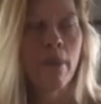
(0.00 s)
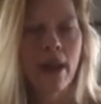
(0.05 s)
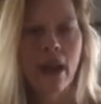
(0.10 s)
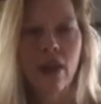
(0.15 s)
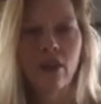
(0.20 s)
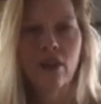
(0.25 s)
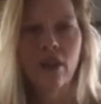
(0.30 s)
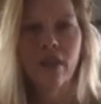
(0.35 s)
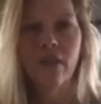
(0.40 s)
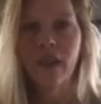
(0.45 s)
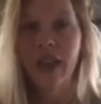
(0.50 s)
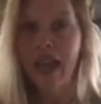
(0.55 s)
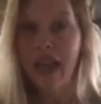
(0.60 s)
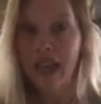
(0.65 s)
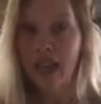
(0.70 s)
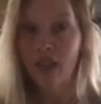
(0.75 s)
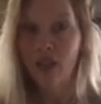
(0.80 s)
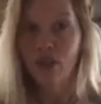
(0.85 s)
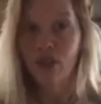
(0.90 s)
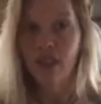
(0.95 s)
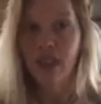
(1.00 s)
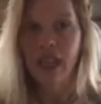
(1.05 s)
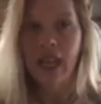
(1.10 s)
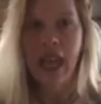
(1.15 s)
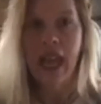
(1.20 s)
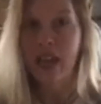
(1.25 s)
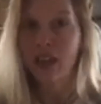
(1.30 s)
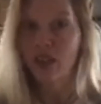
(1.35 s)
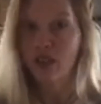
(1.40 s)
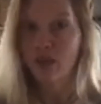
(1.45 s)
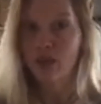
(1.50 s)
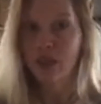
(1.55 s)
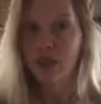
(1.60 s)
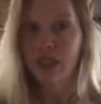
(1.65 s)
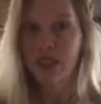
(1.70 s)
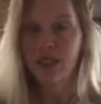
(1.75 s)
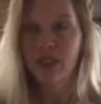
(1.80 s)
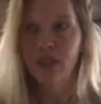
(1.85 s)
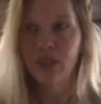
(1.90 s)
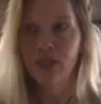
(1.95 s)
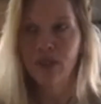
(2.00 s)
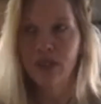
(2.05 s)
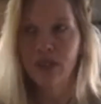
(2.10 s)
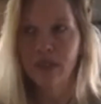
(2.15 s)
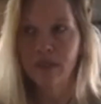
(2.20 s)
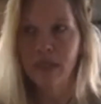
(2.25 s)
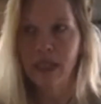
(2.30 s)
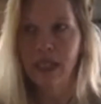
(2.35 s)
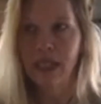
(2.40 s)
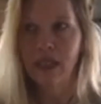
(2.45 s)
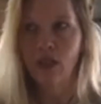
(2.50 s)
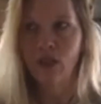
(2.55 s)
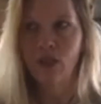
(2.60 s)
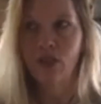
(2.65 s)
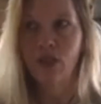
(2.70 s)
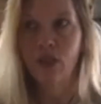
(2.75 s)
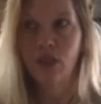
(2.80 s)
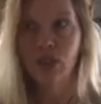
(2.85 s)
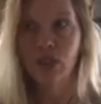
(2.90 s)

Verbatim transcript: a bout of anger, that anger really stews in me or